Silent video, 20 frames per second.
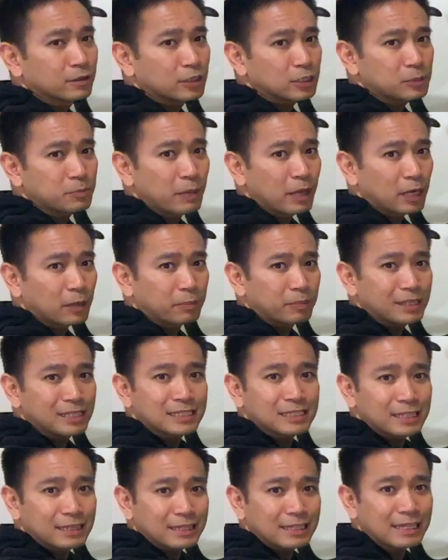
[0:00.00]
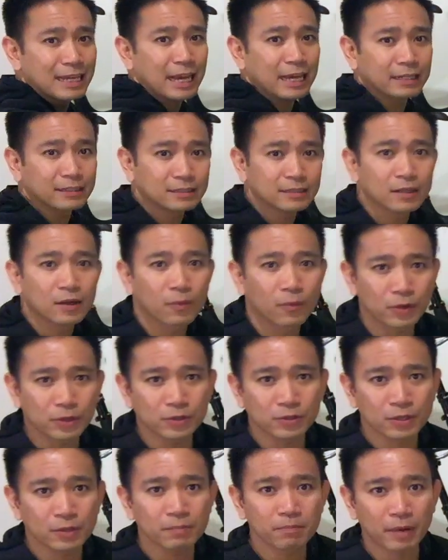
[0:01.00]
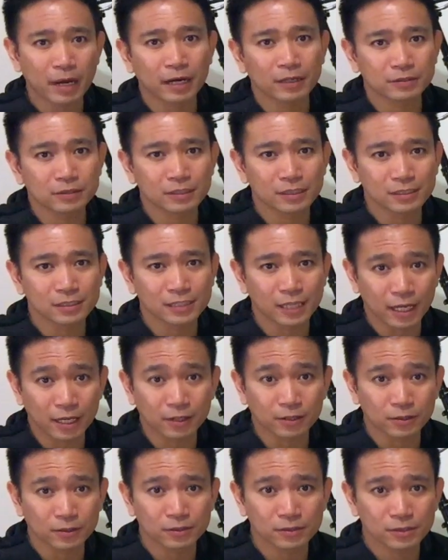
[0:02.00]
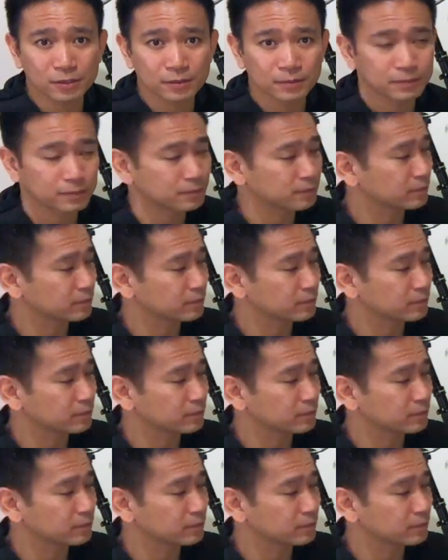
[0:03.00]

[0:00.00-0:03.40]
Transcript: this metal piece at the end when you compare it to the Santa Cruz.